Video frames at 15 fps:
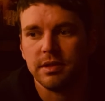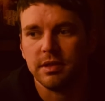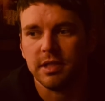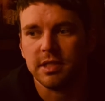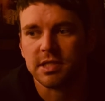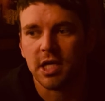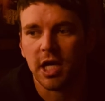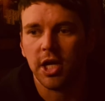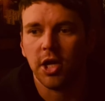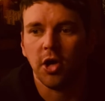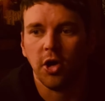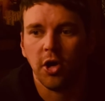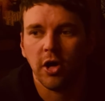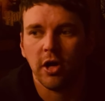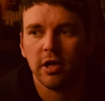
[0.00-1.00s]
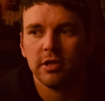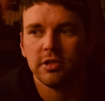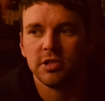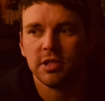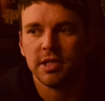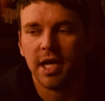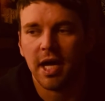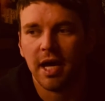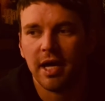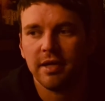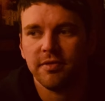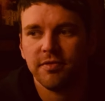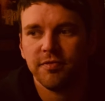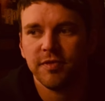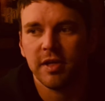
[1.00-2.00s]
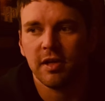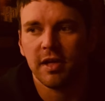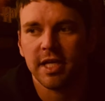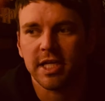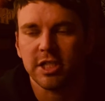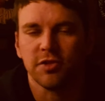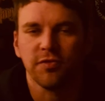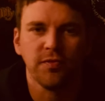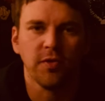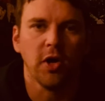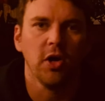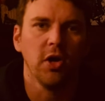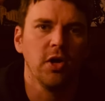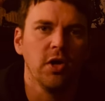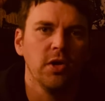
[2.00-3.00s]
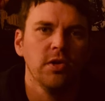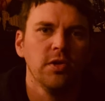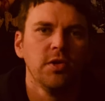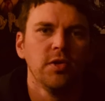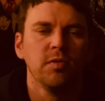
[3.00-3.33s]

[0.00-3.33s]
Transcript: it's kind of hard to not feel like it's fall